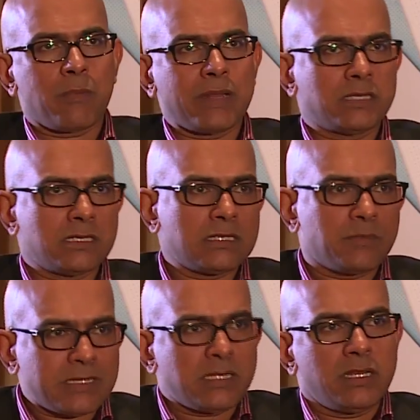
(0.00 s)
happens is,
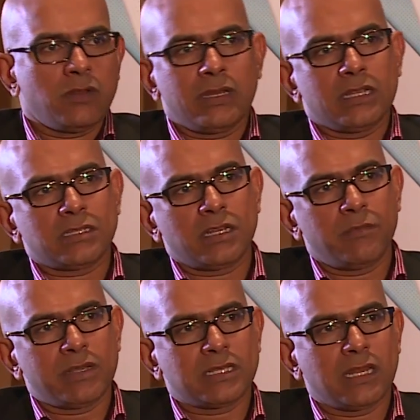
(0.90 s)
especially industry
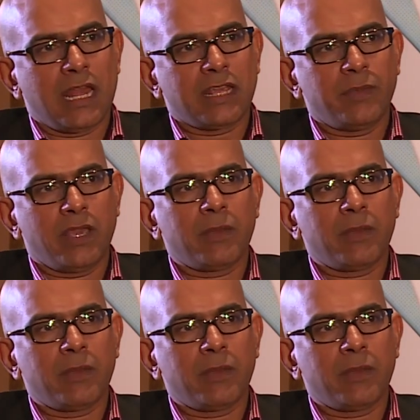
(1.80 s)
person like me,